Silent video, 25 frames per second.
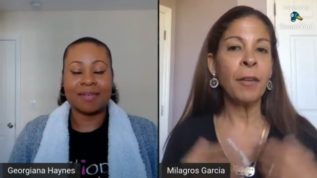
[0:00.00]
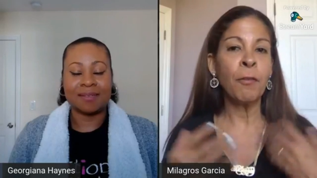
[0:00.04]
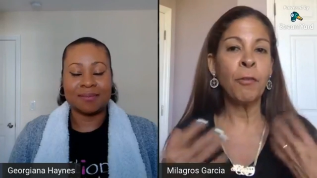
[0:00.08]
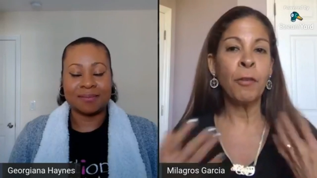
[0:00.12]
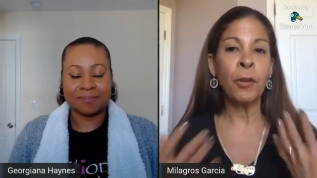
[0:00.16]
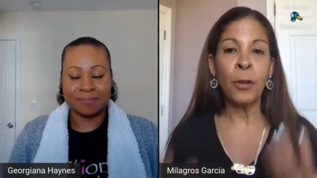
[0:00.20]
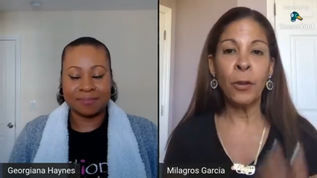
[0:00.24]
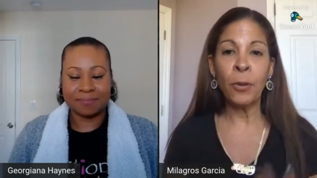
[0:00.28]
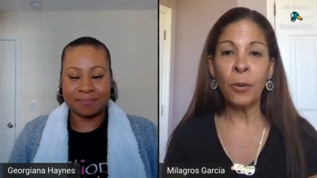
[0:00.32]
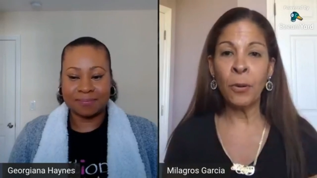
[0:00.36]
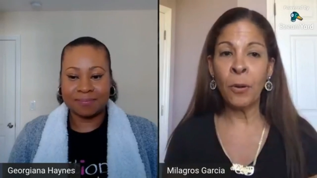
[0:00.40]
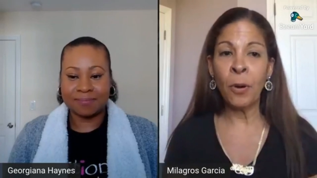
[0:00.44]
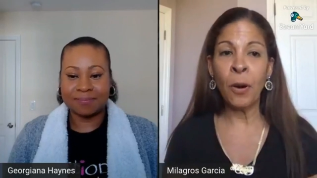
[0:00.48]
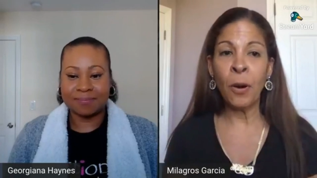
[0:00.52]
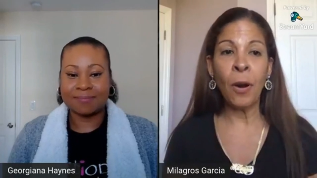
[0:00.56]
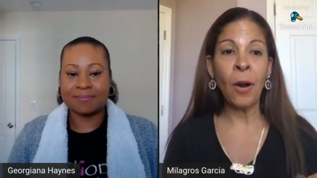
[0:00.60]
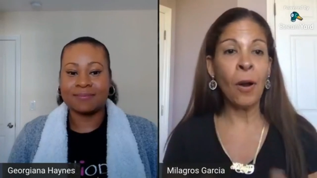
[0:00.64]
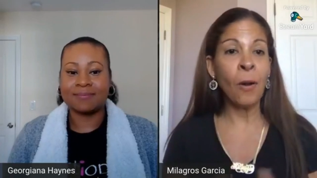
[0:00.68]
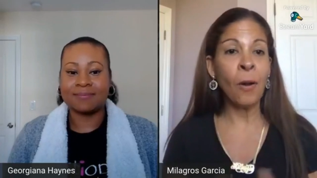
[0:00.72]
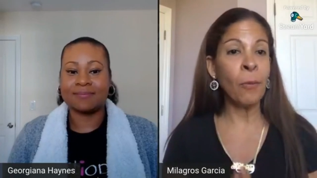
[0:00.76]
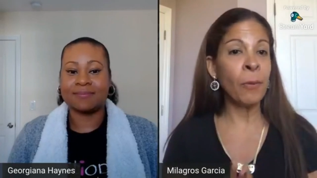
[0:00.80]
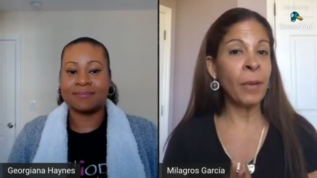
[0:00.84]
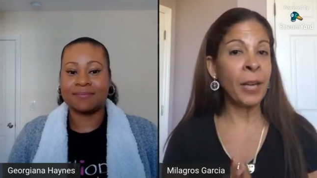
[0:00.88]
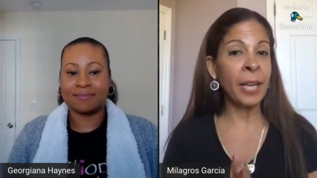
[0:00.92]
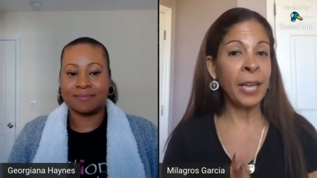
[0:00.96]
Speaker 1: if you
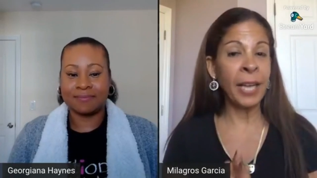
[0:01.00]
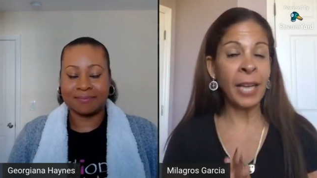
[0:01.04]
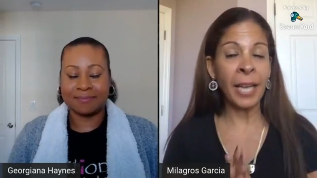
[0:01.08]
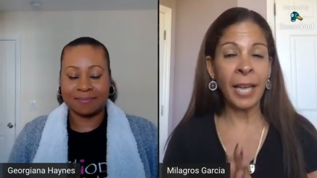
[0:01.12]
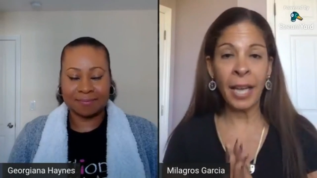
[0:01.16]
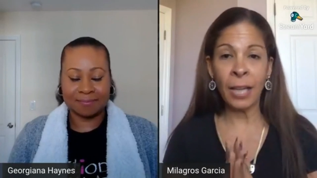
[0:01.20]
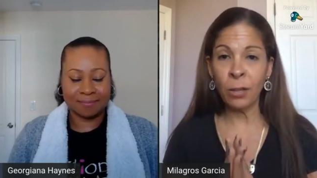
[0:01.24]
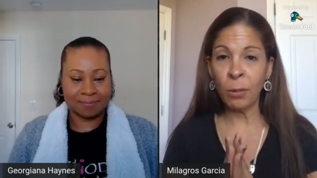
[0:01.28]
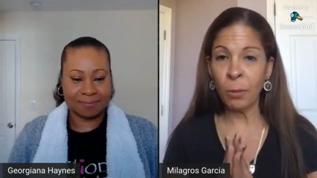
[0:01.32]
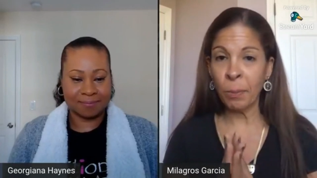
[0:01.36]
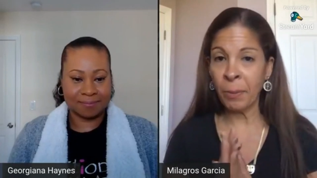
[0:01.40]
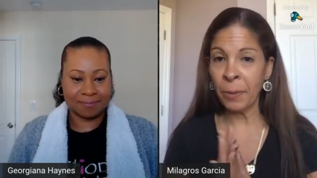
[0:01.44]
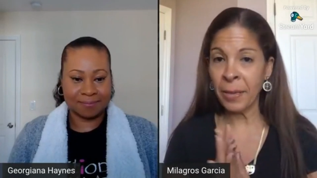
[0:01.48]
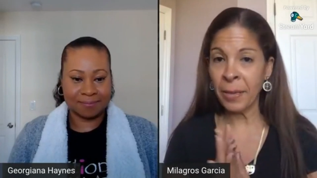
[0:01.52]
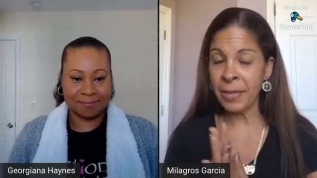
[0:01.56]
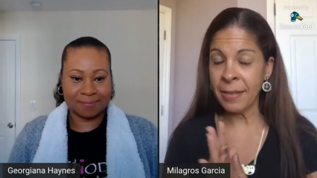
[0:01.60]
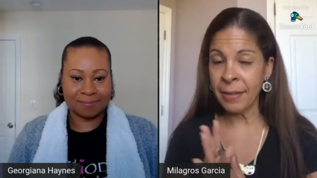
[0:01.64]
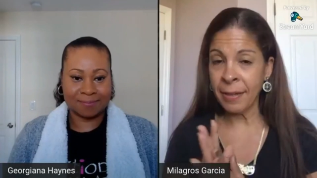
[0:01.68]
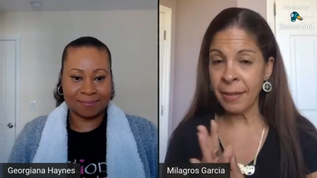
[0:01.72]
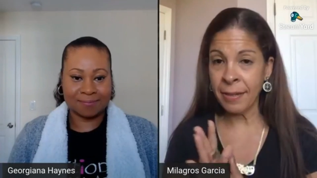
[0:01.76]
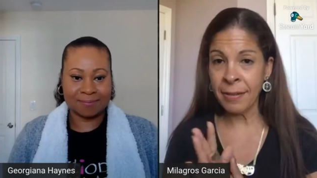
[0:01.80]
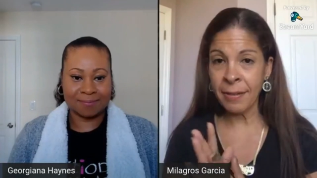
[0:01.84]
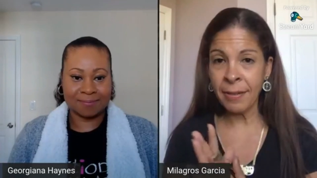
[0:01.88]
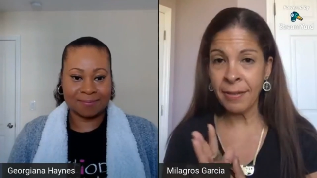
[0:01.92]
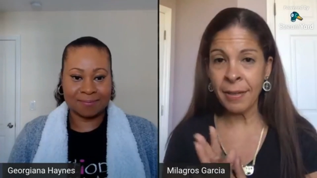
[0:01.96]
already got to
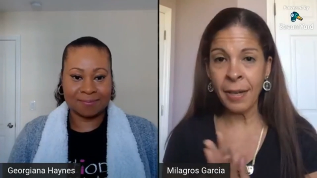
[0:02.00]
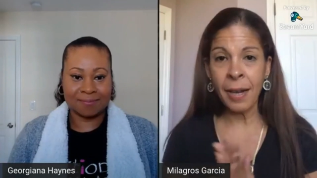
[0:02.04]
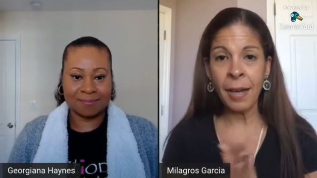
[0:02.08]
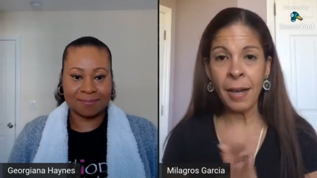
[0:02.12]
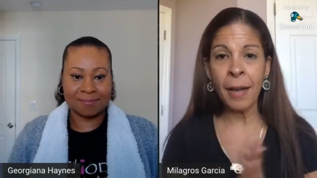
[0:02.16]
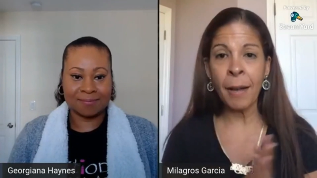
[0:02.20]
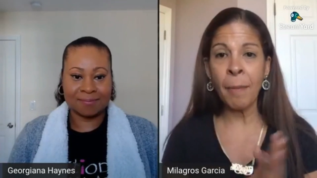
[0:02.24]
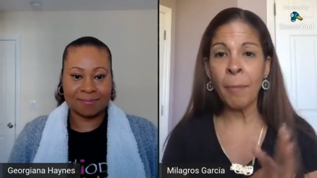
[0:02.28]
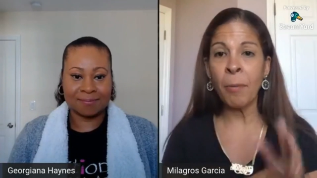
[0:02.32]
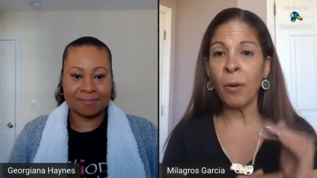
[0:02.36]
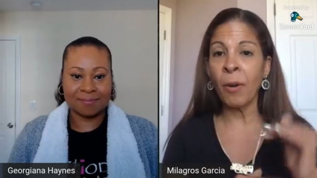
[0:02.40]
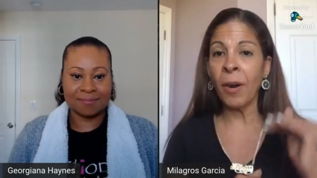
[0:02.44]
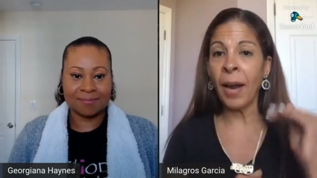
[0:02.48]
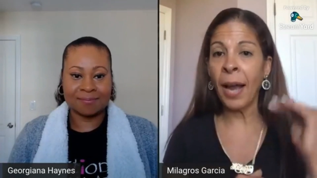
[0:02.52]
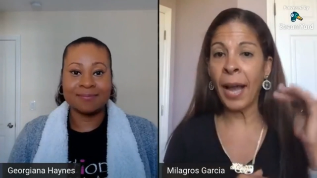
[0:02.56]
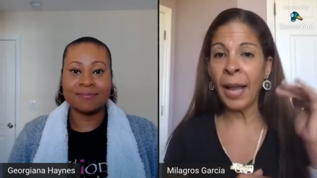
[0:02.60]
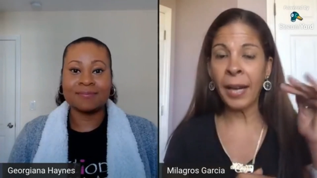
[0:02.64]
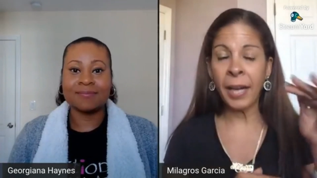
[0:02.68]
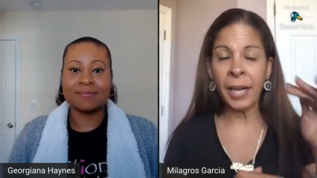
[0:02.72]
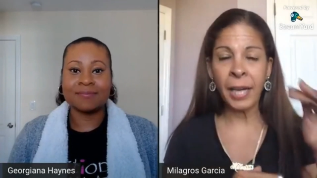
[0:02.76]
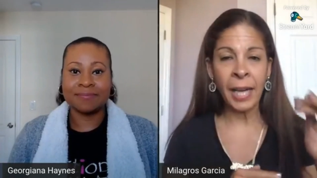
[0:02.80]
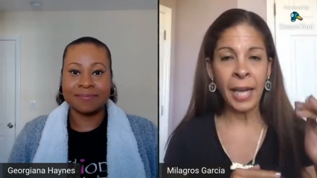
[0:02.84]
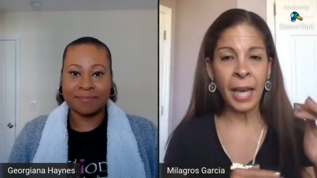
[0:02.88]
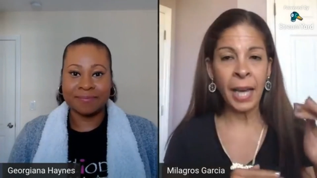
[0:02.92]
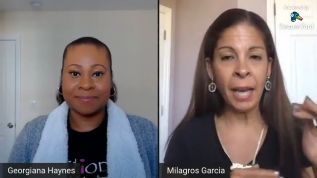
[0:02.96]
President's Club or
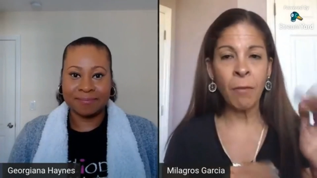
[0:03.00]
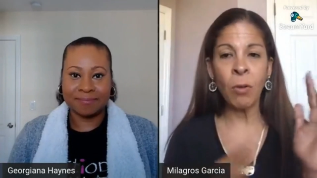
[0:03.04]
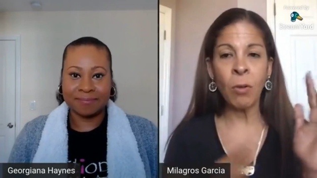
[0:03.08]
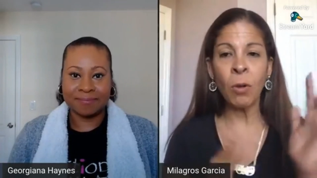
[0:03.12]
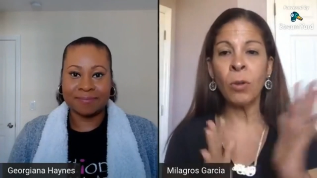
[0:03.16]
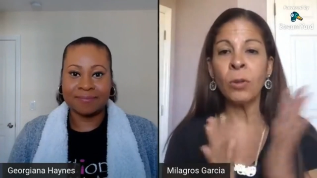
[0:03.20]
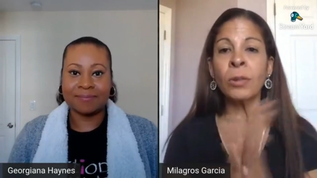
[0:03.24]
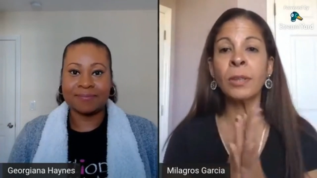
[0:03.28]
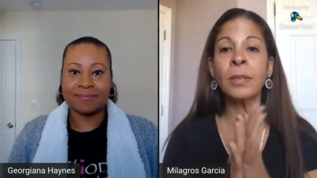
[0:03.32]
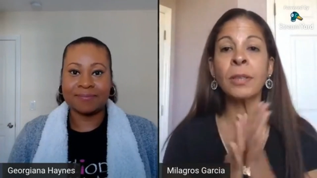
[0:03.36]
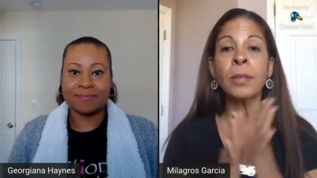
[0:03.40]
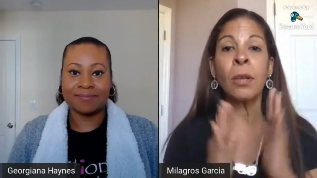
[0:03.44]
higher levels,